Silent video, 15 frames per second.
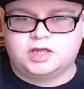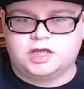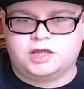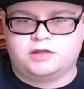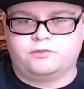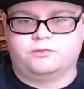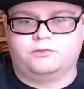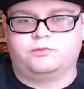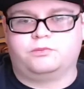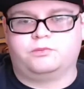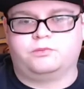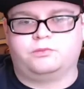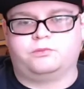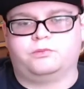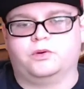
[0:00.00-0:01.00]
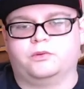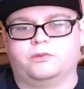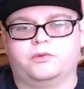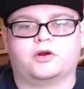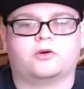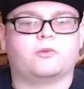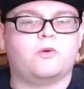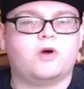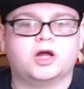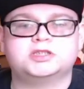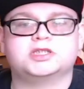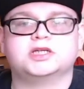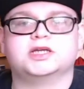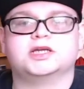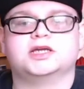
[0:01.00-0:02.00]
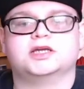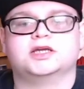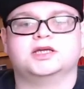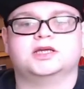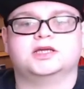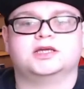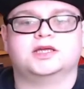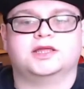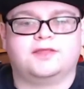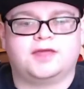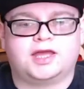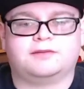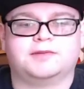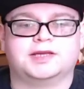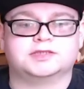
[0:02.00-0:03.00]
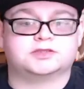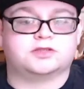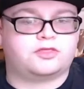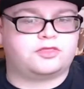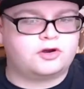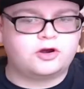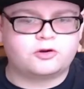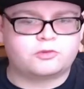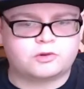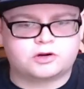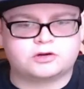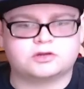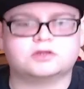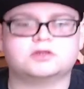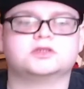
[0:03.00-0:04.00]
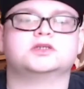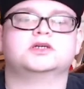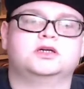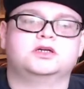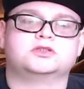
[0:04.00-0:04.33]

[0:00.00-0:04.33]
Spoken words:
and what we are watching in the anime is the third world.